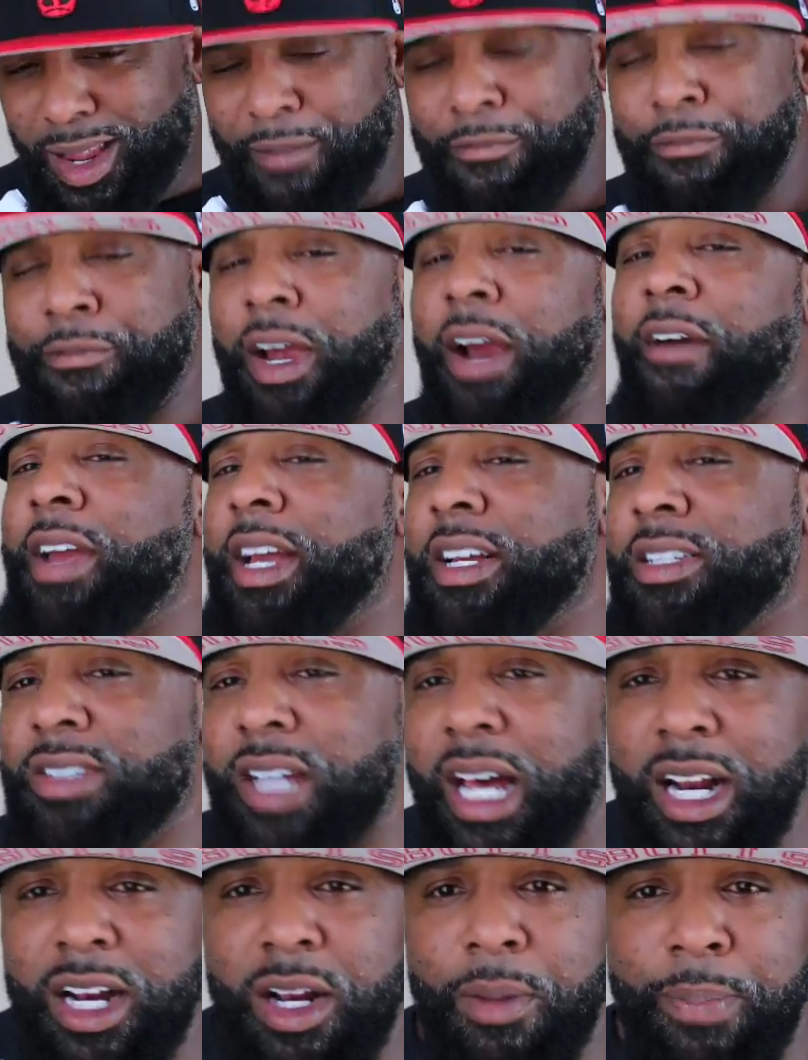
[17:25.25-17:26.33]
Very
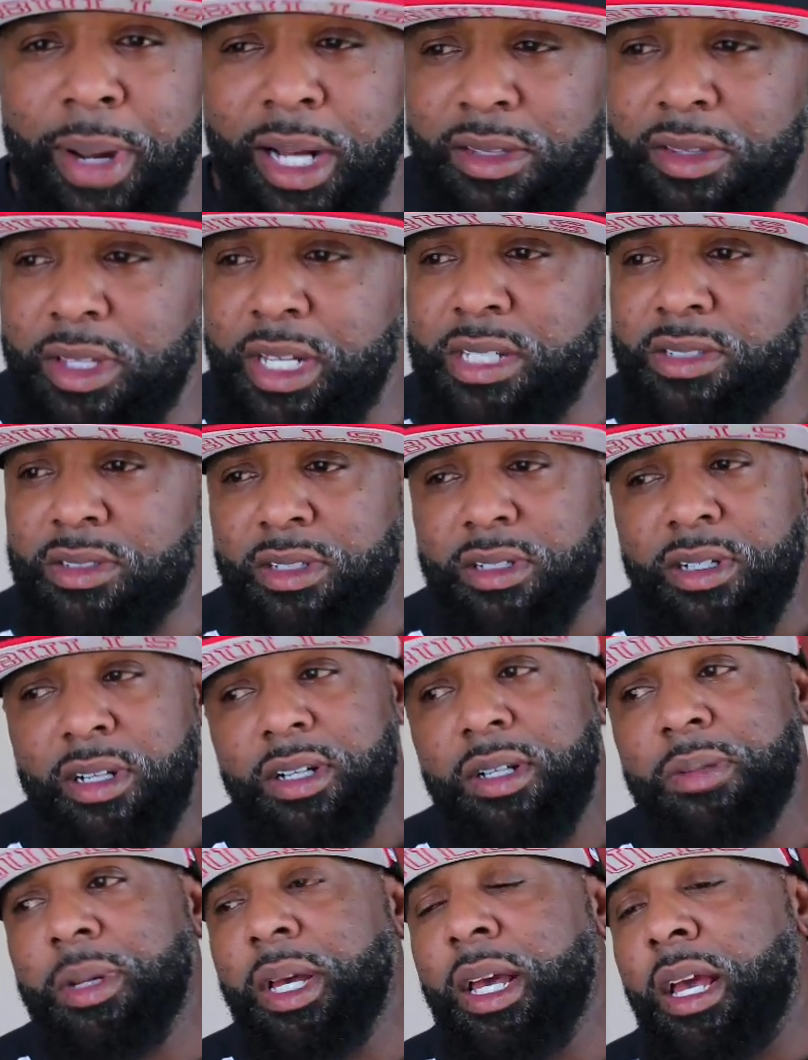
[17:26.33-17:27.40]
excited about things to
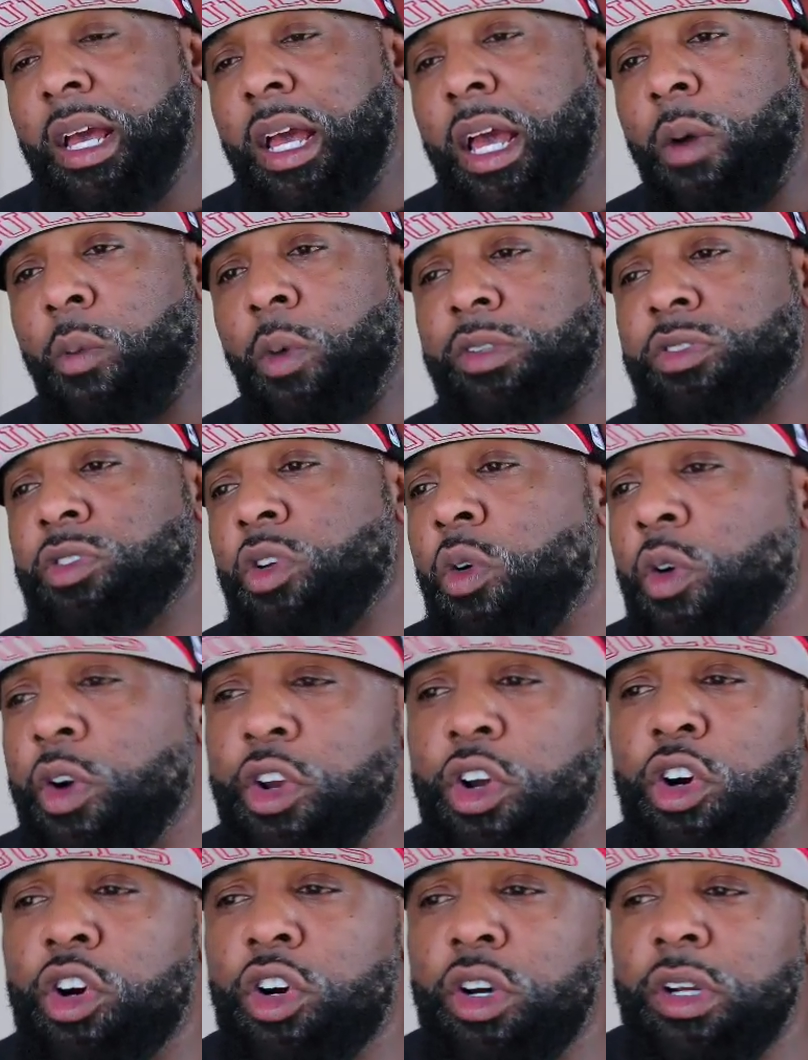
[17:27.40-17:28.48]
come and what's going
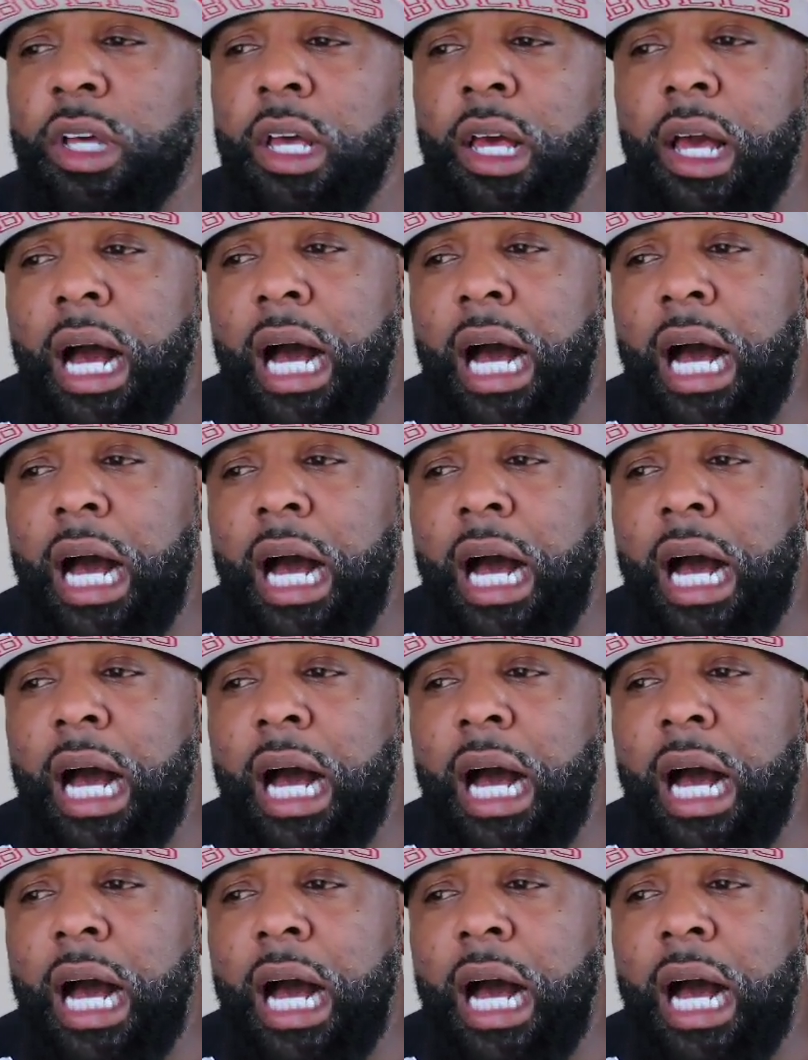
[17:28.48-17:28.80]
on.